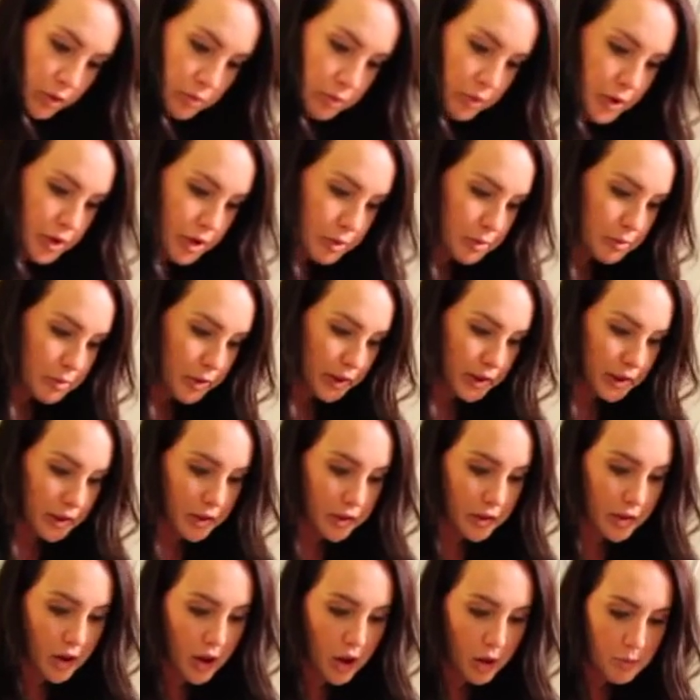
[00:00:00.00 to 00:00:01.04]
But
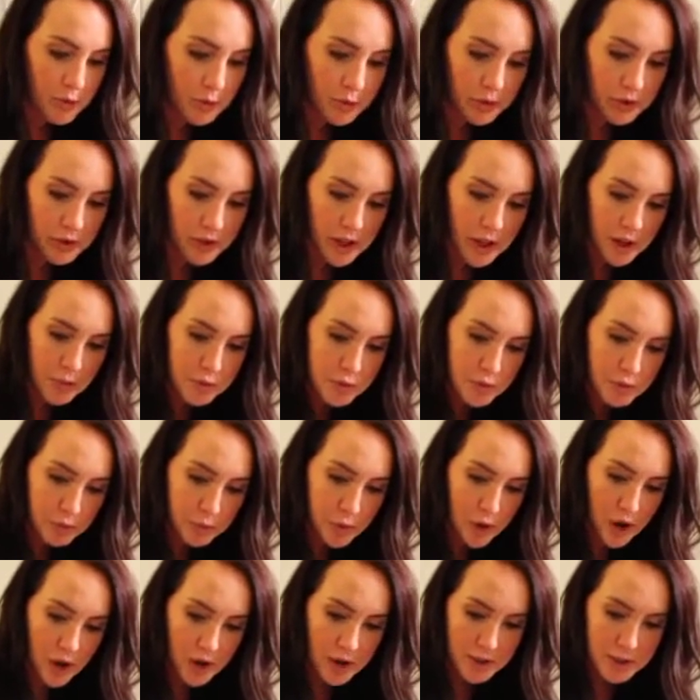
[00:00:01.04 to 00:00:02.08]
dermaplaning, it really helps with
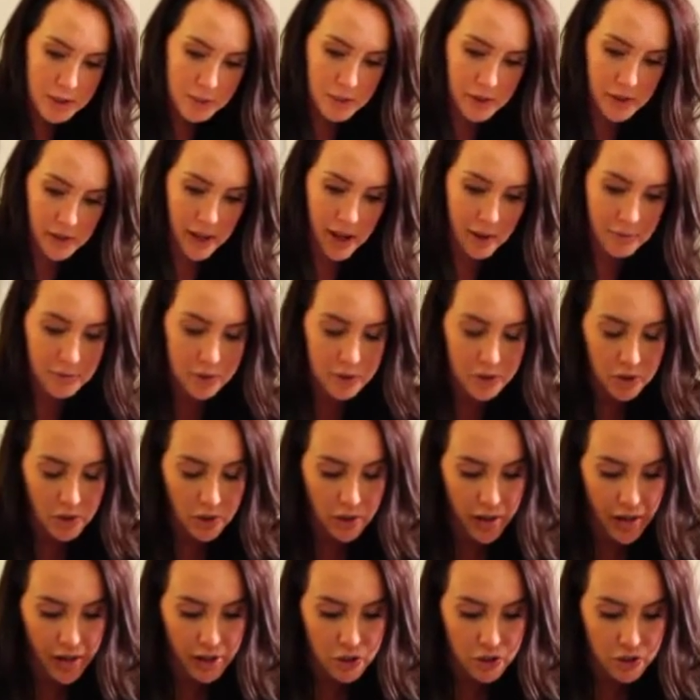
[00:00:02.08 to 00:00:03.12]
products being
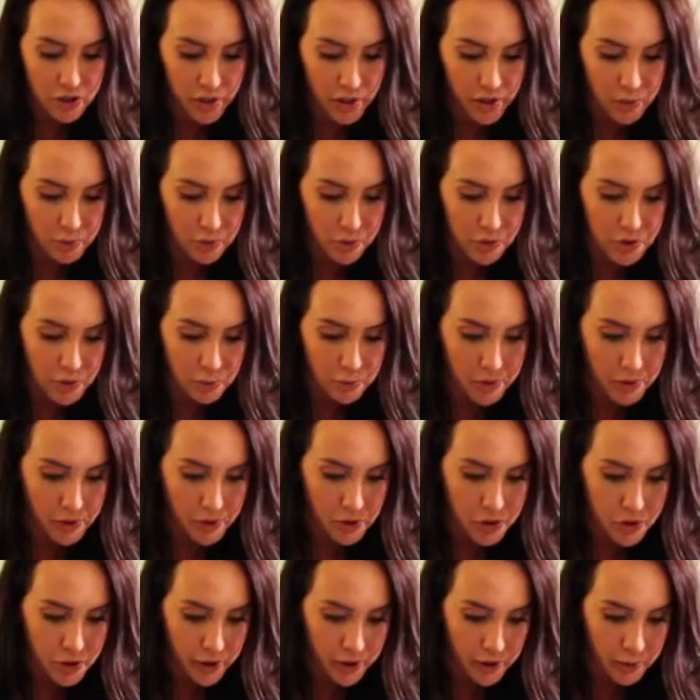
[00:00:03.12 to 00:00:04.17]
actually able to
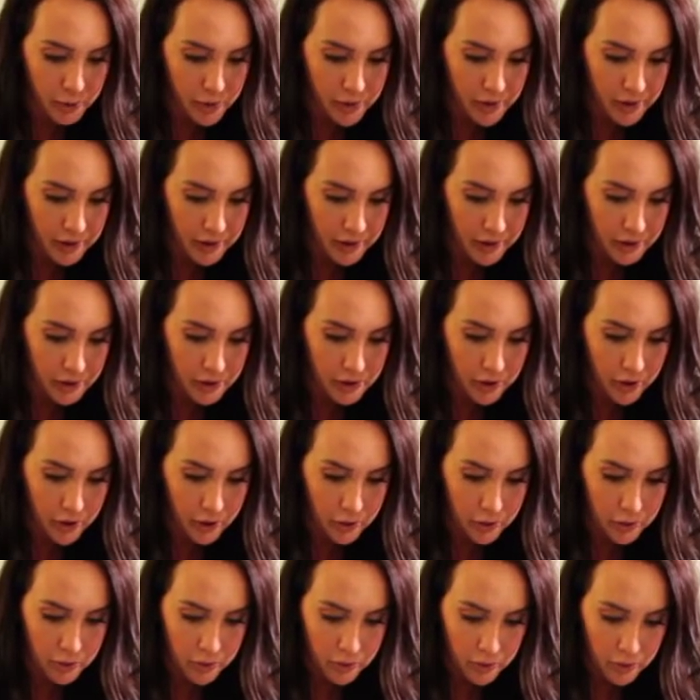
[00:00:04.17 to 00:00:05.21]
penetrate where they need to
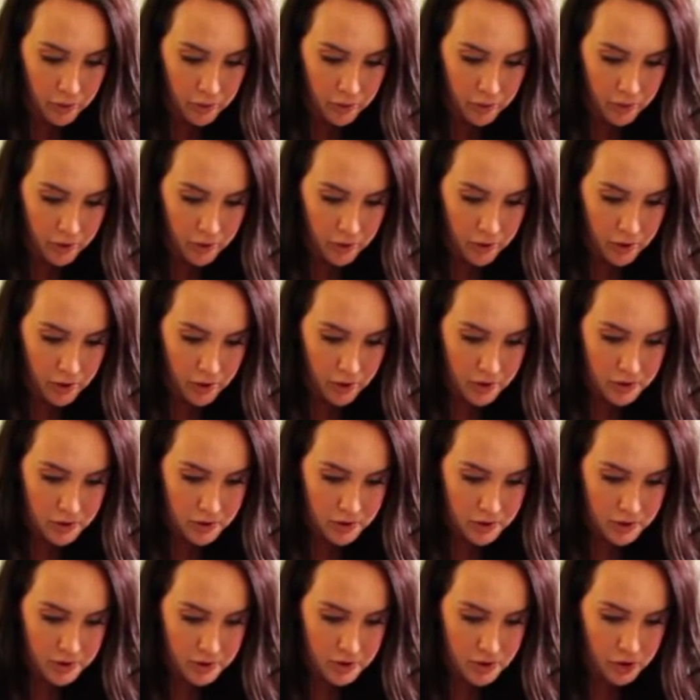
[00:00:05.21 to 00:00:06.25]
go. So
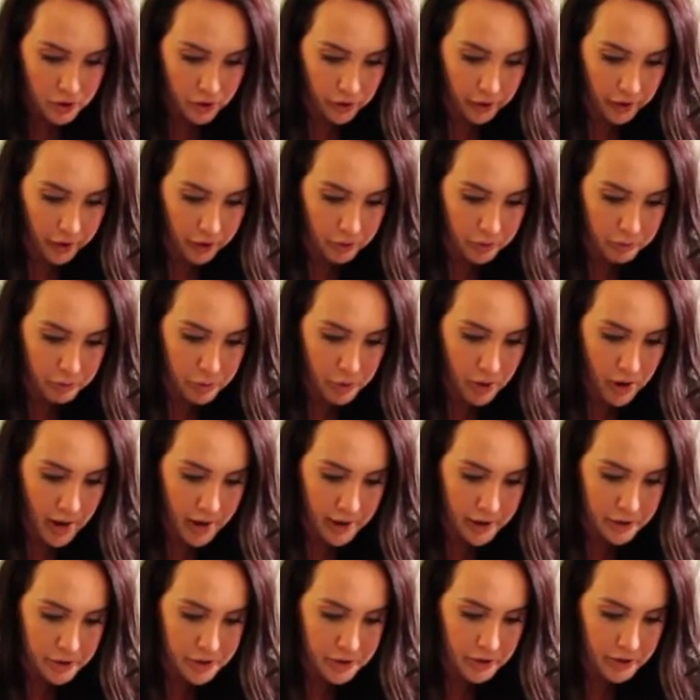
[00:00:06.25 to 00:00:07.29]
this is great
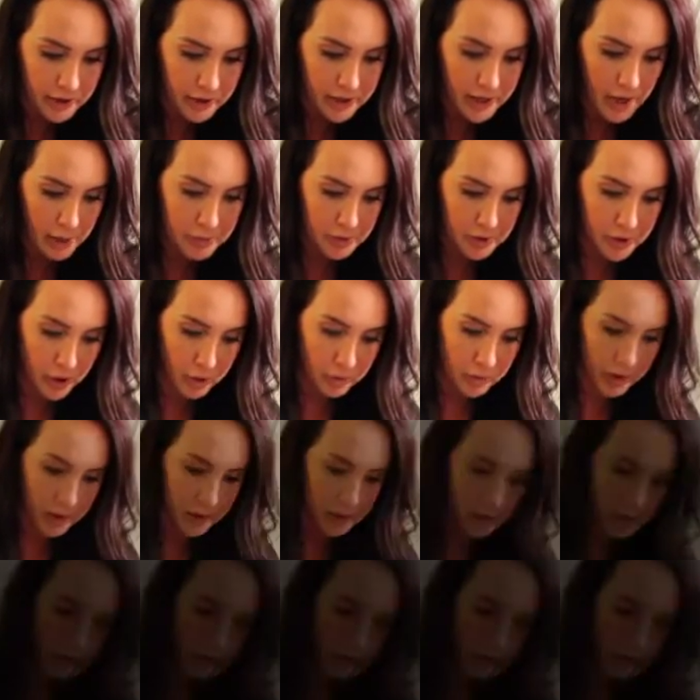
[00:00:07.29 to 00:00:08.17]
prior to any kind of numbing.